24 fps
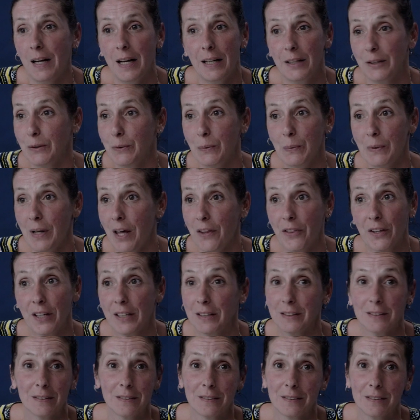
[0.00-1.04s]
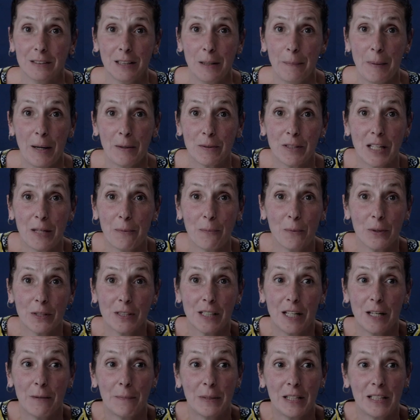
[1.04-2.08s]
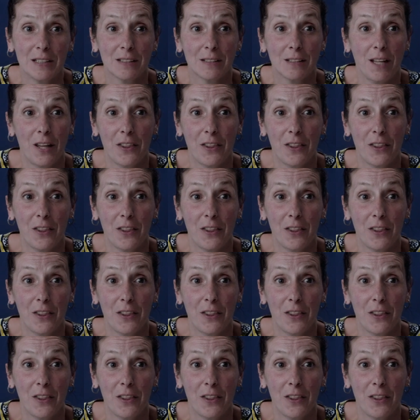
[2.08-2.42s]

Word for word: I knew nothing about type 1 diabetes,